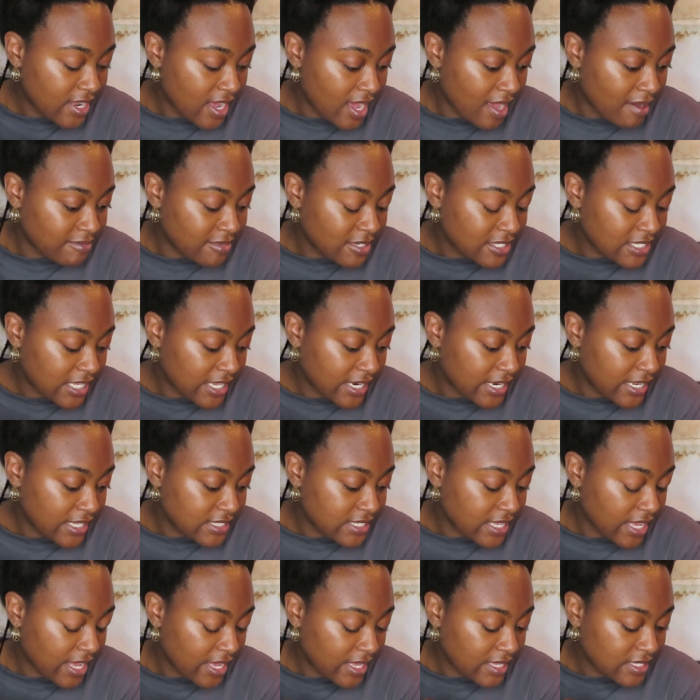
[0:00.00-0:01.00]
I'm just going to
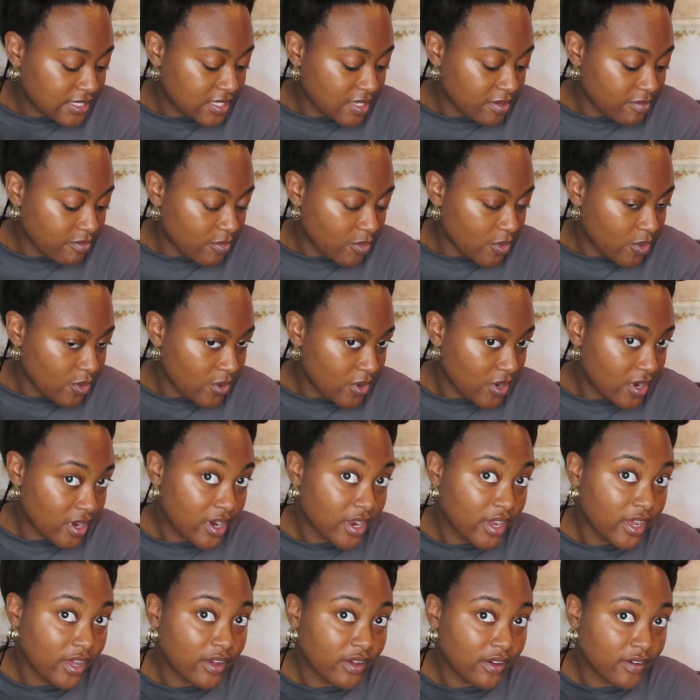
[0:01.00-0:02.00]
take some more
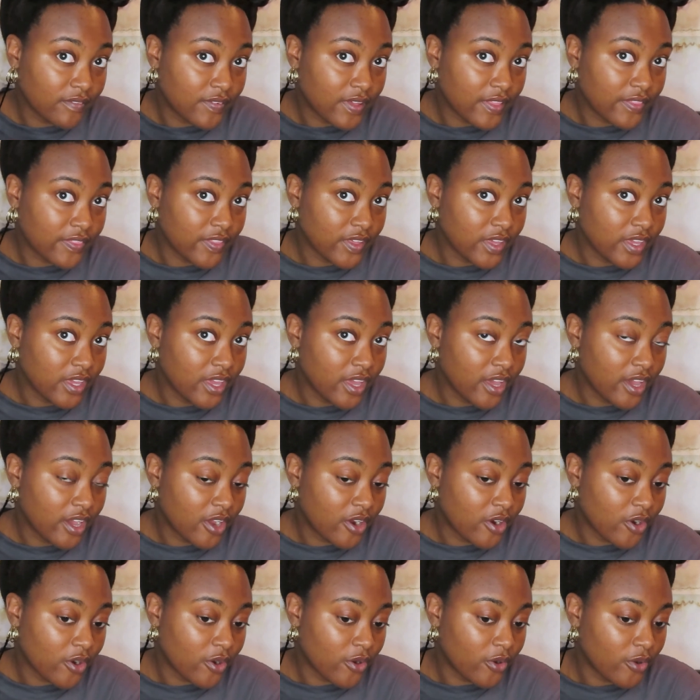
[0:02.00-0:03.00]
of the
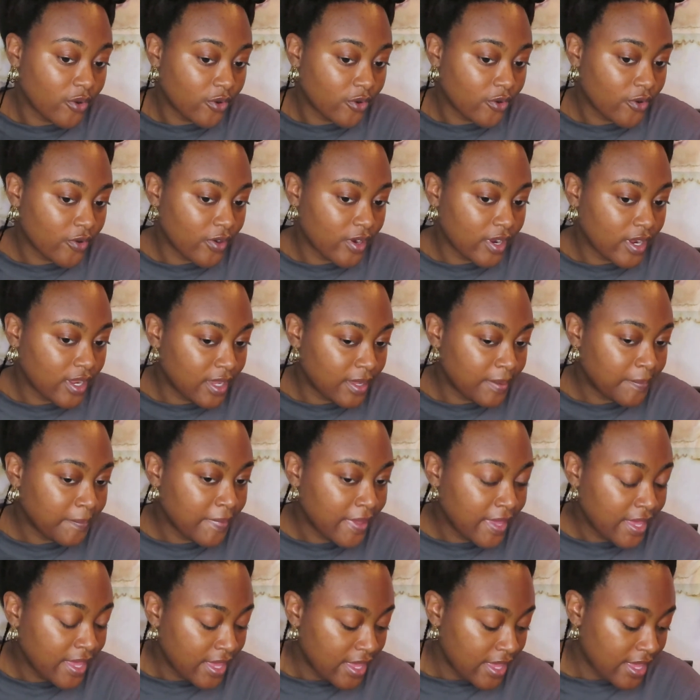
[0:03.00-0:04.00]
curl cream
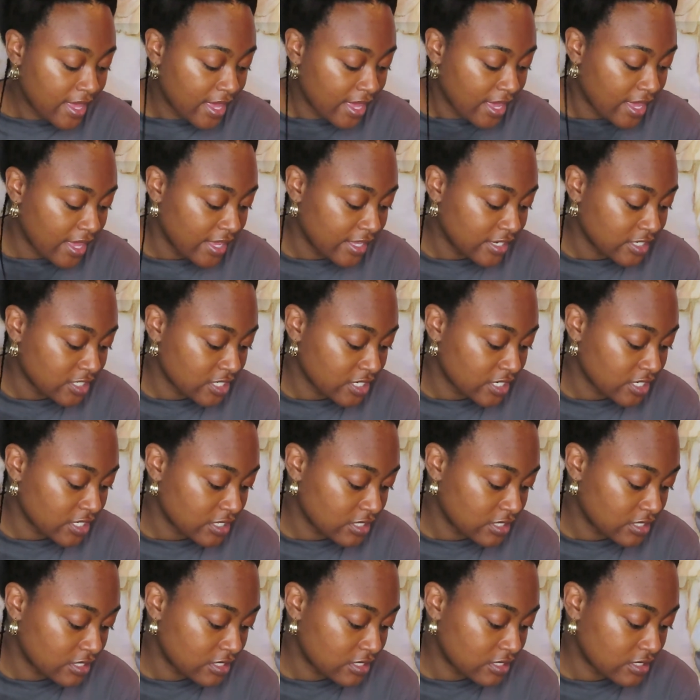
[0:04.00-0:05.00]
and
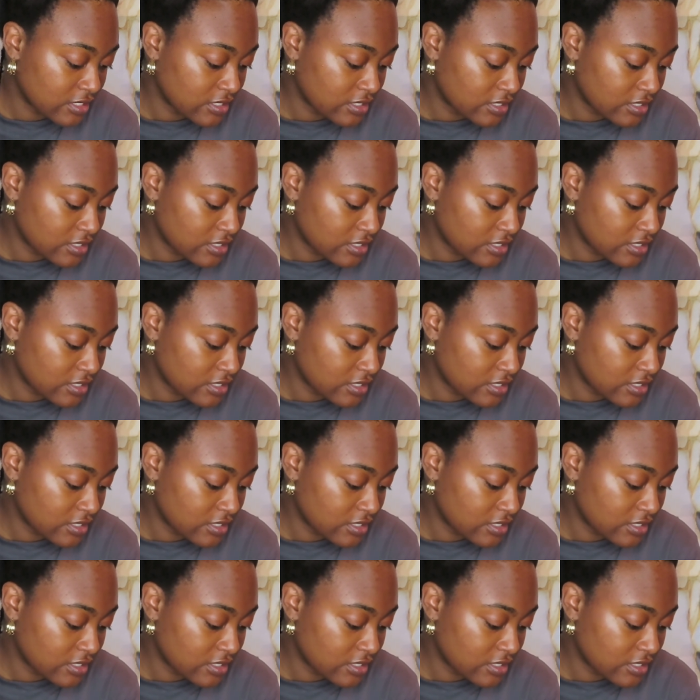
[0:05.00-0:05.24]
just